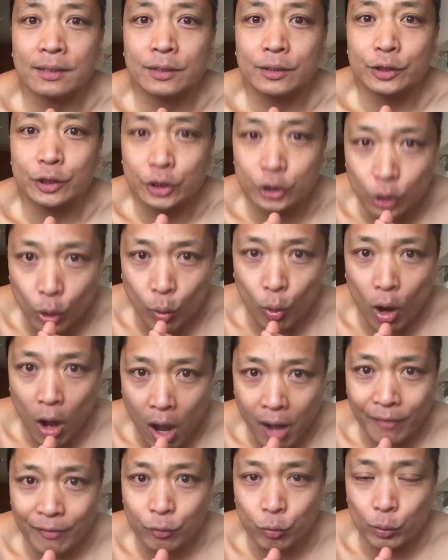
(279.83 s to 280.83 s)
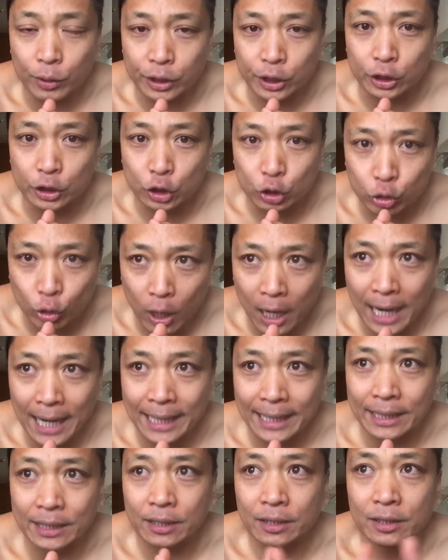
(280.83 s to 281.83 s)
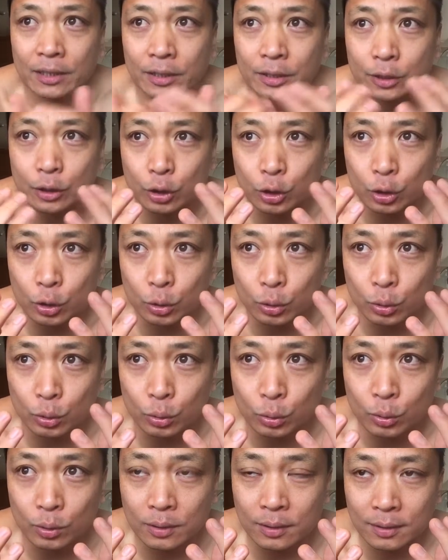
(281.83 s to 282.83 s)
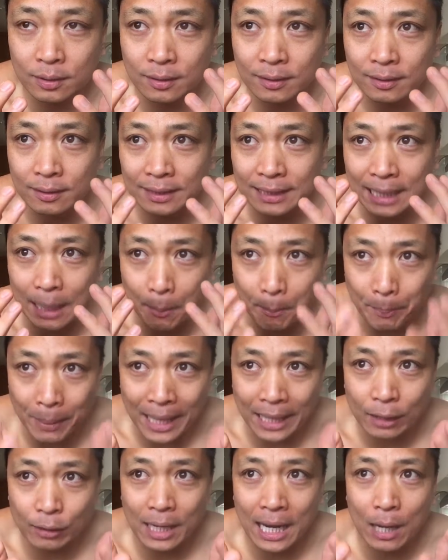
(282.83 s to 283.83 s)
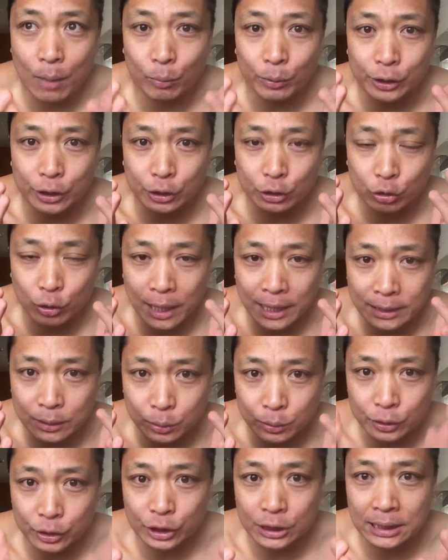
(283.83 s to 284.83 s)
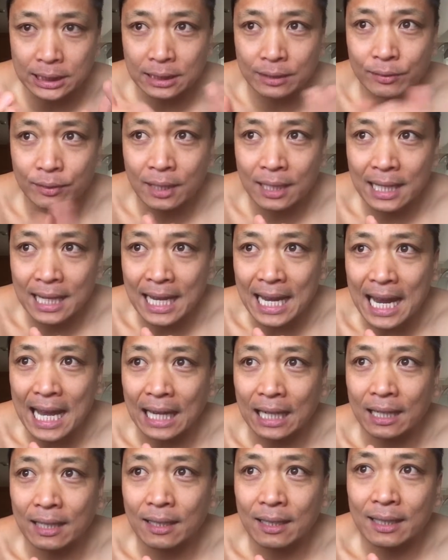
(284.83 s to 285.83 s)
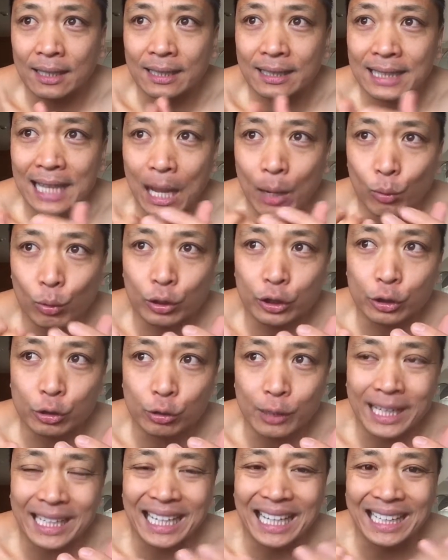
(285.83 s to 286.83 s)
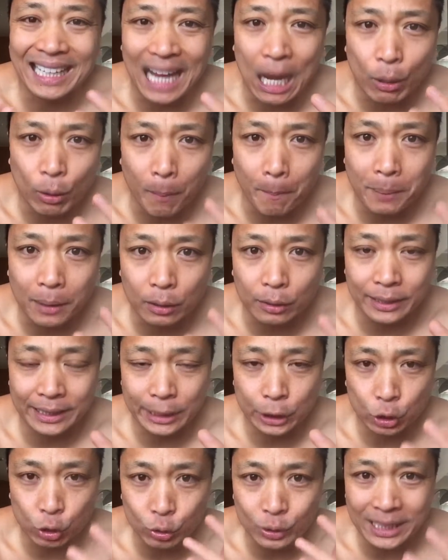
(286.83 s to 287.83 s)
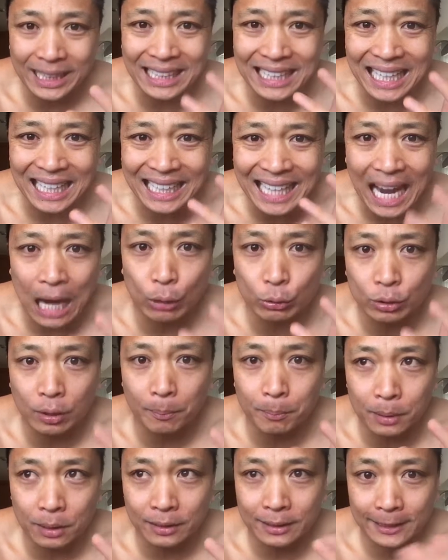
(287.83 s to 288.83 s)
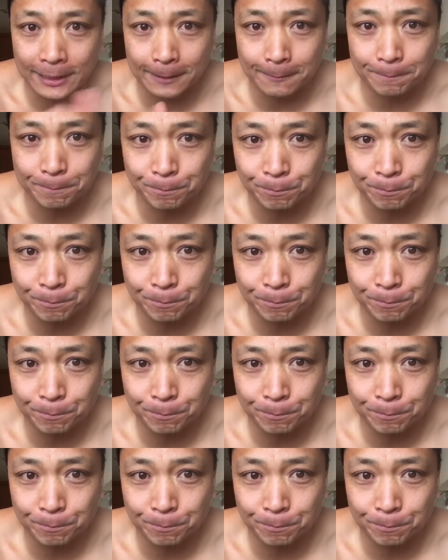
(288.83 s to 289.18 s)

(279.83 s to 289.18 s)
show off what you're trying to get better at, what you're trying to achieve, and that will create accountability. You need accountability.